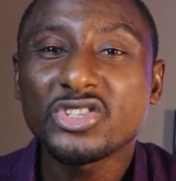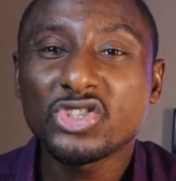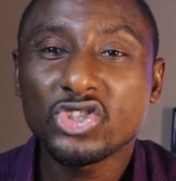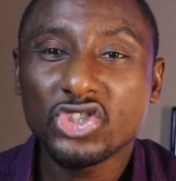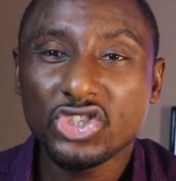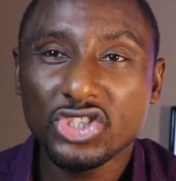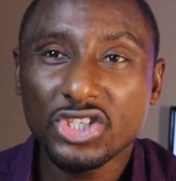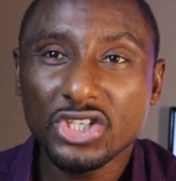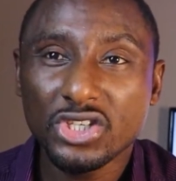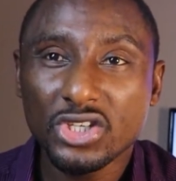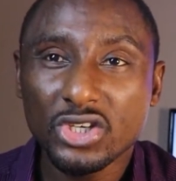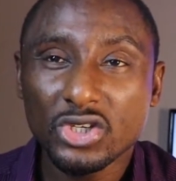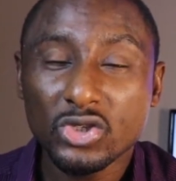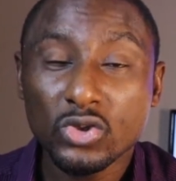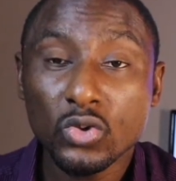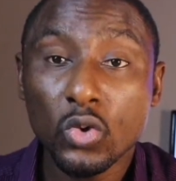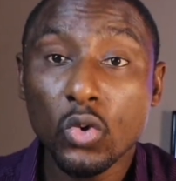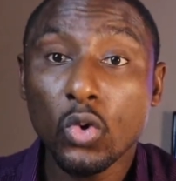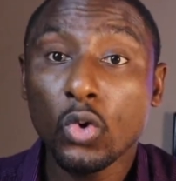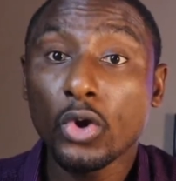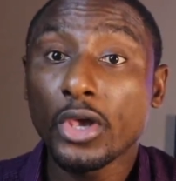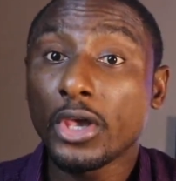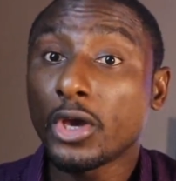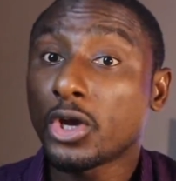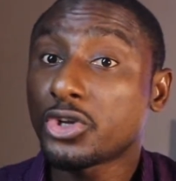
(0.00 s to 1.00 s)
genius
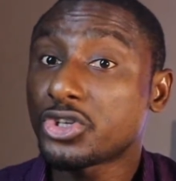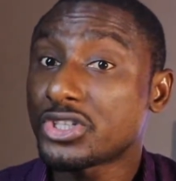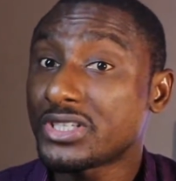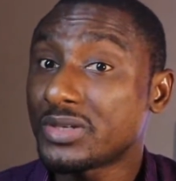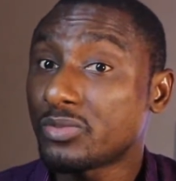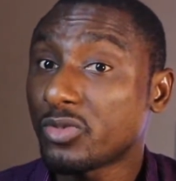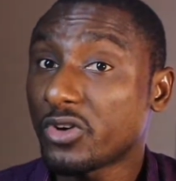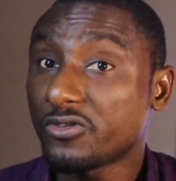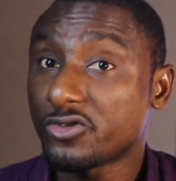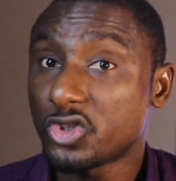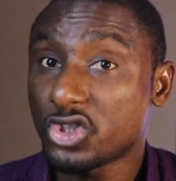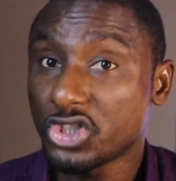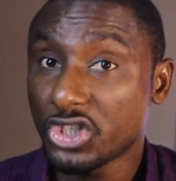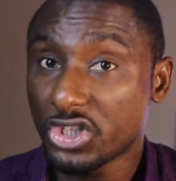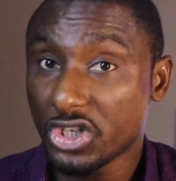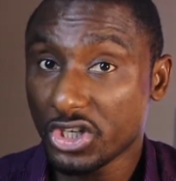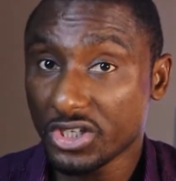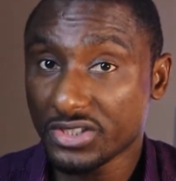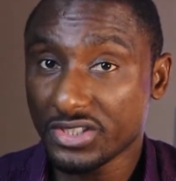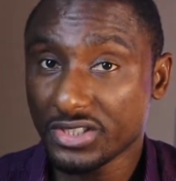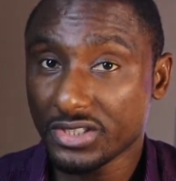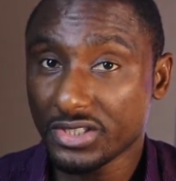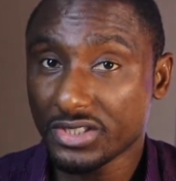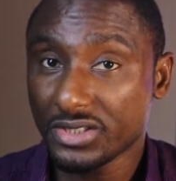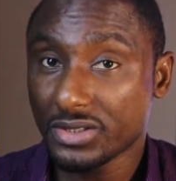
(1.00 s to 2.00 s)
or victim of
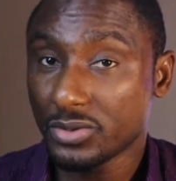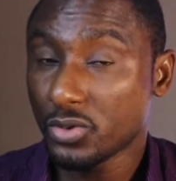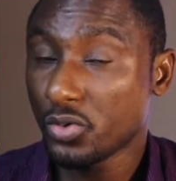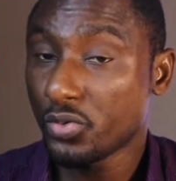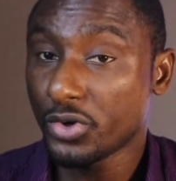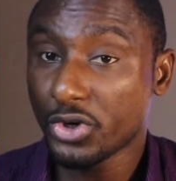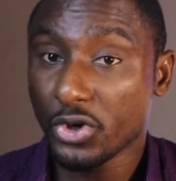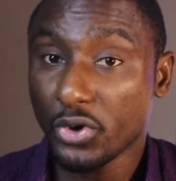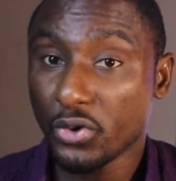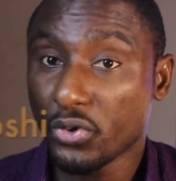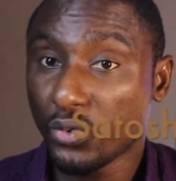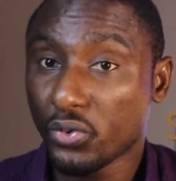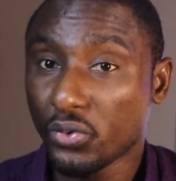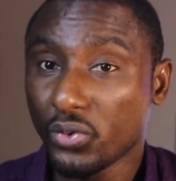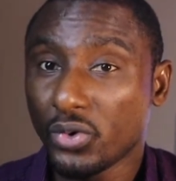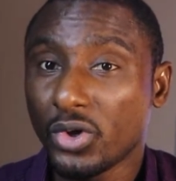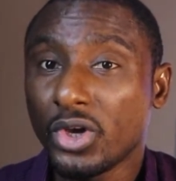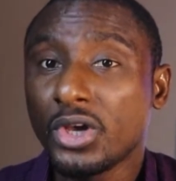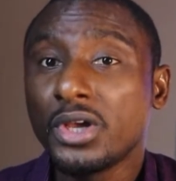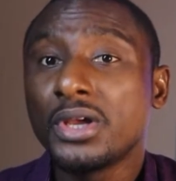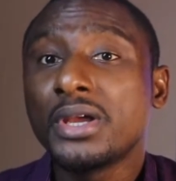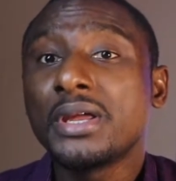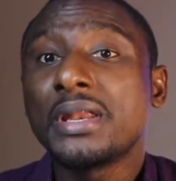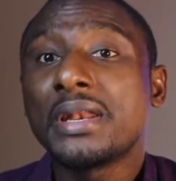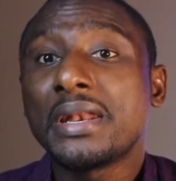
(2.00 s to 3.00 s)
geniuses, we don't know,
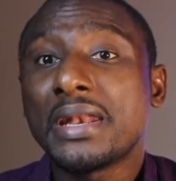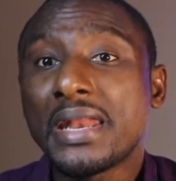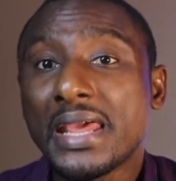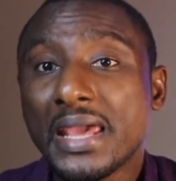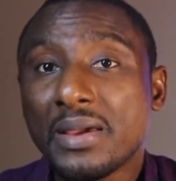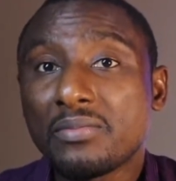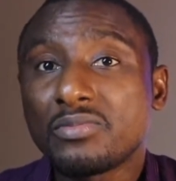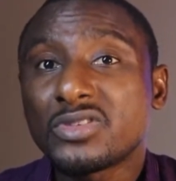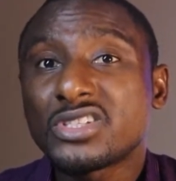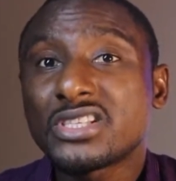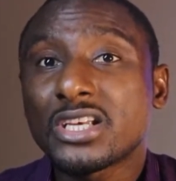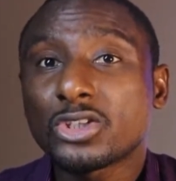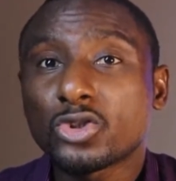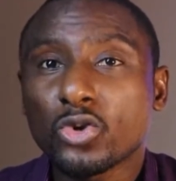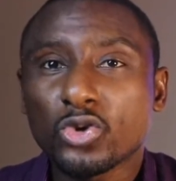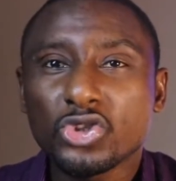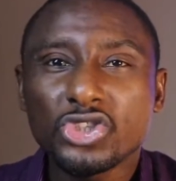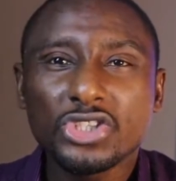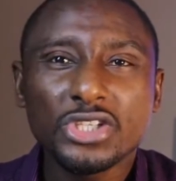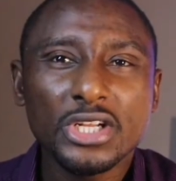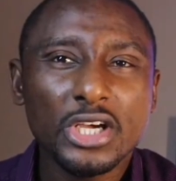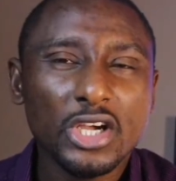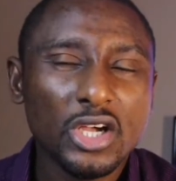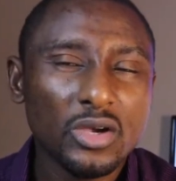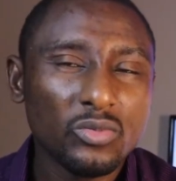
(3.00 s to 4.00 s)
named
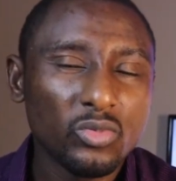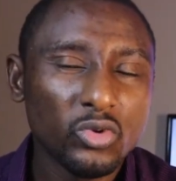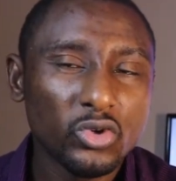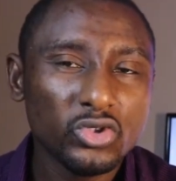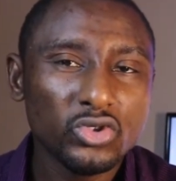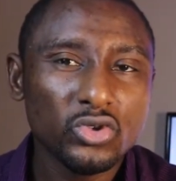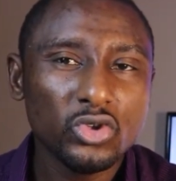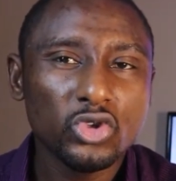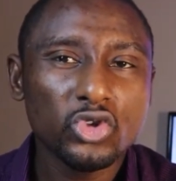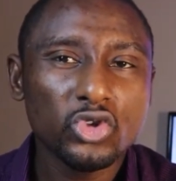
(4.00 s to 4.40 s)
Satoshi Nakamoto